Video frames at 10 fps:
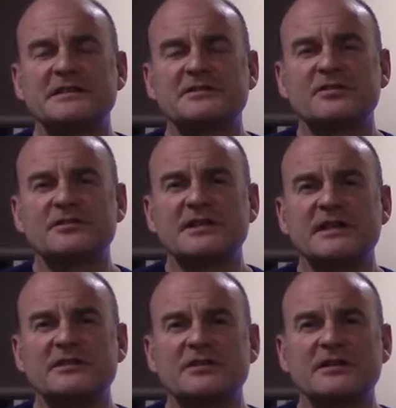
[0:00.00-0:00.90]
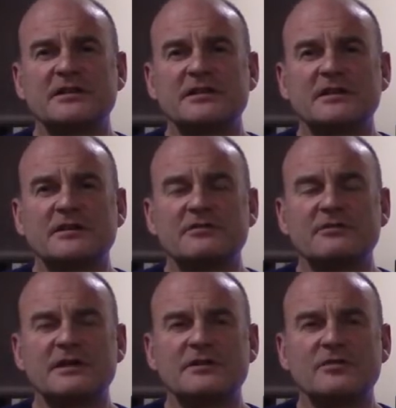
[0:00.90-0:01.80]
has got Daily Drinker
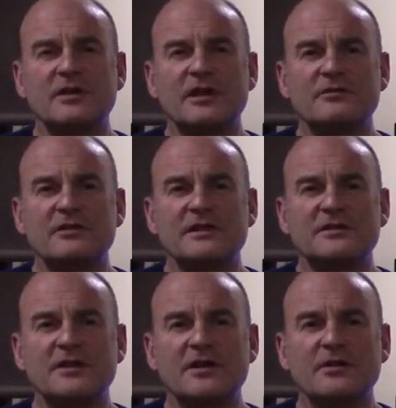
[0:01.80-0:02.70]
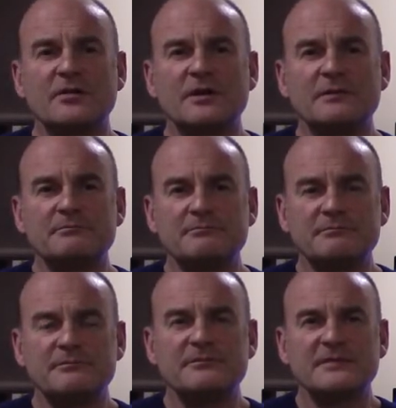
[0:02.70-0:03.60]
written all over it,
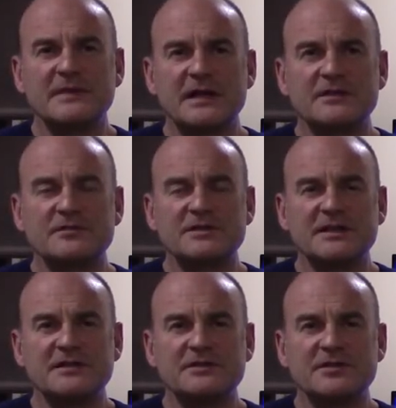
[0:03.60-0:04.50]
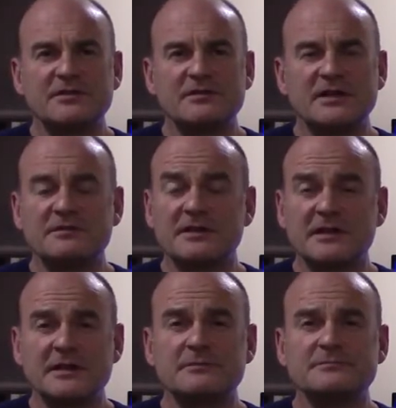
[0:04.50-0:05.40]
so yeah, you'll see it soon. Lovely thing.